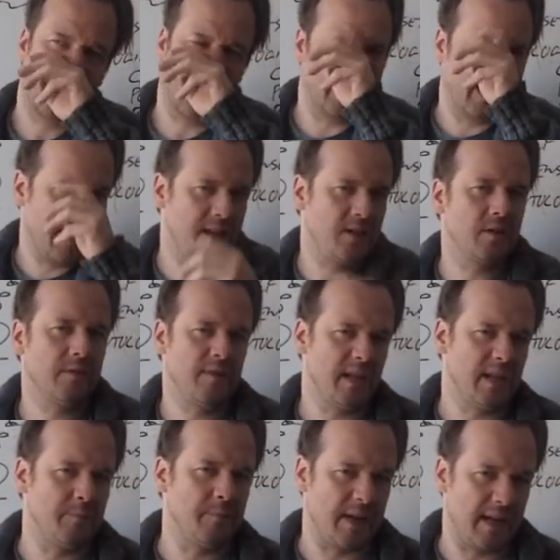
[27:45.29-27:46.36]
And each of
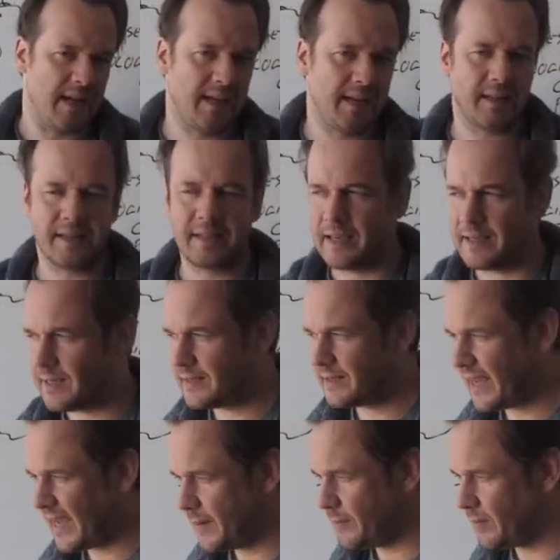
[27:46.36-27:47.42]
these beings is a
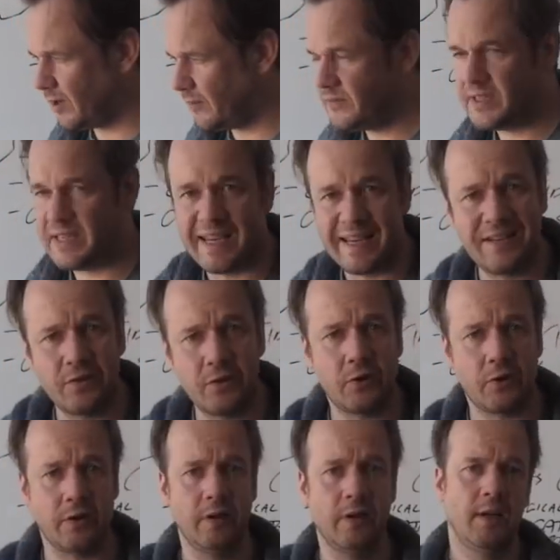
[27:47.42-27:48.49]
type of
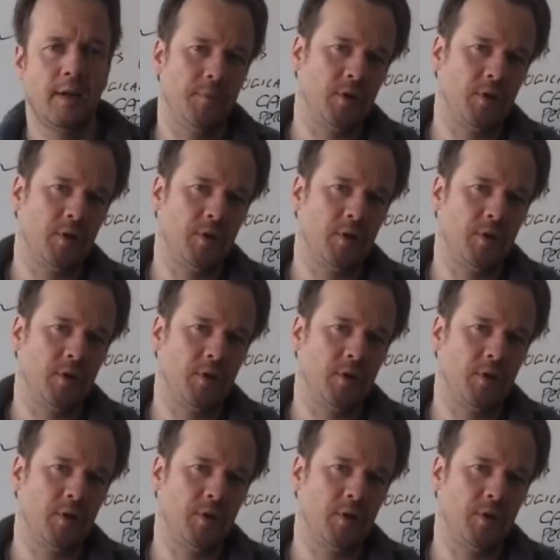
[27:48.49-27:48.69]
detour